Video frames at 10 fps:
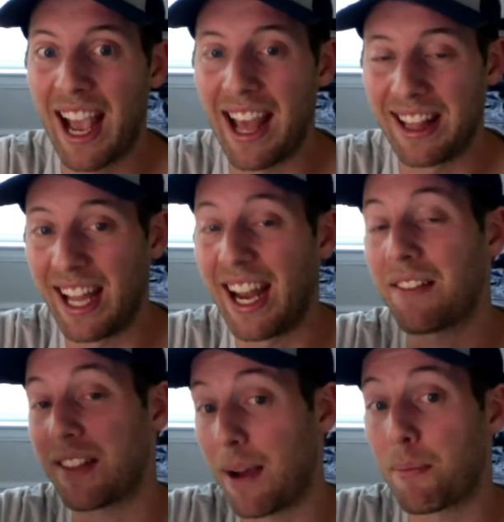And then
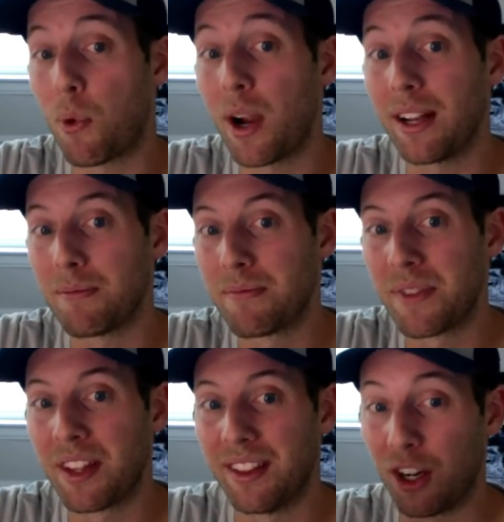at that point,
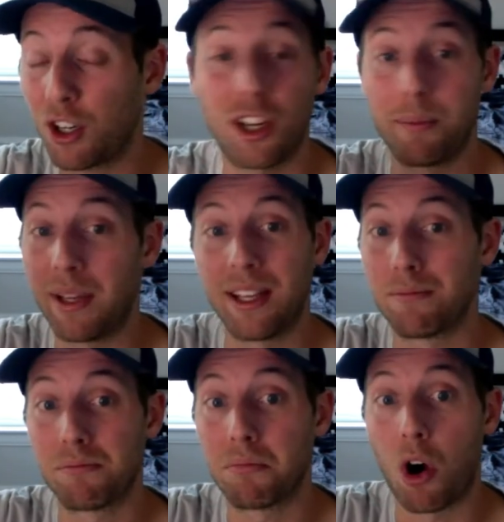they're going to
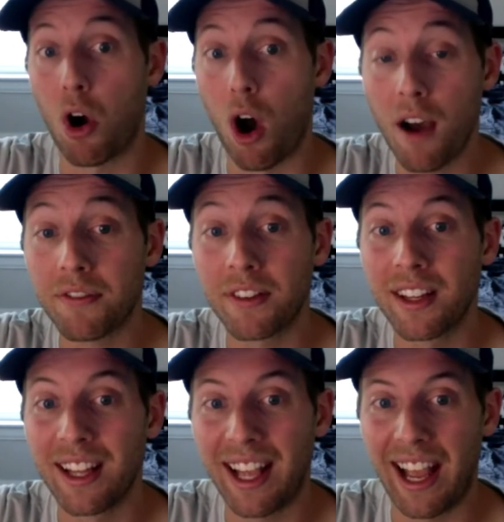be off
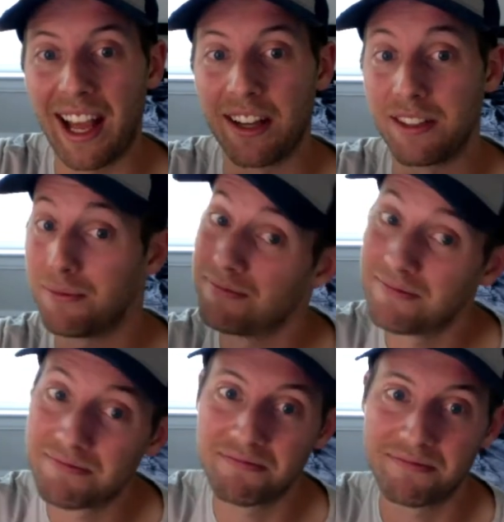and
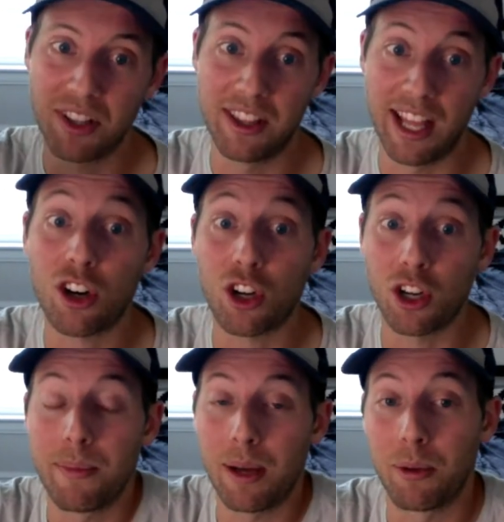they're going
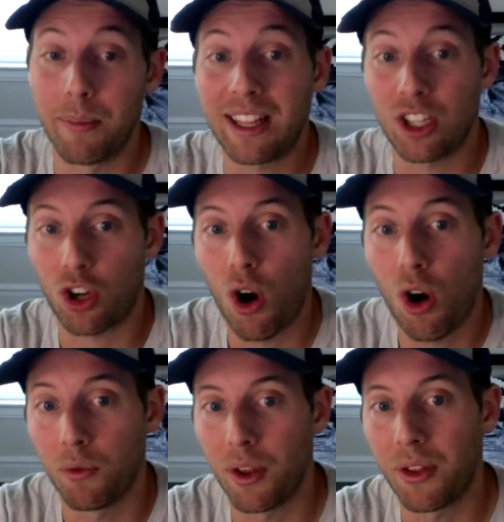to be able to make the
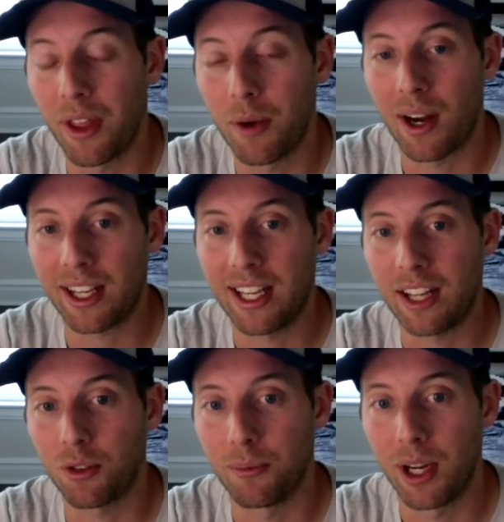call whether they want to
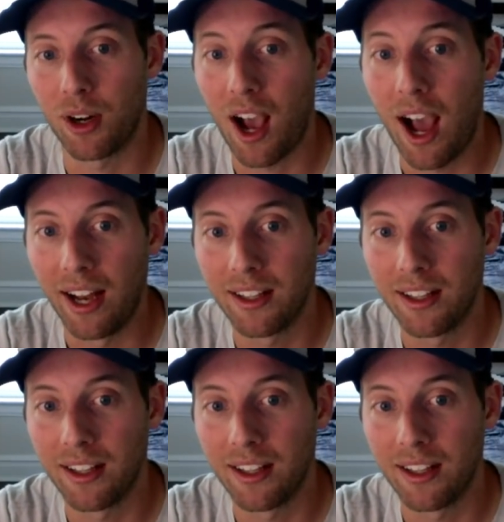connect with me or not.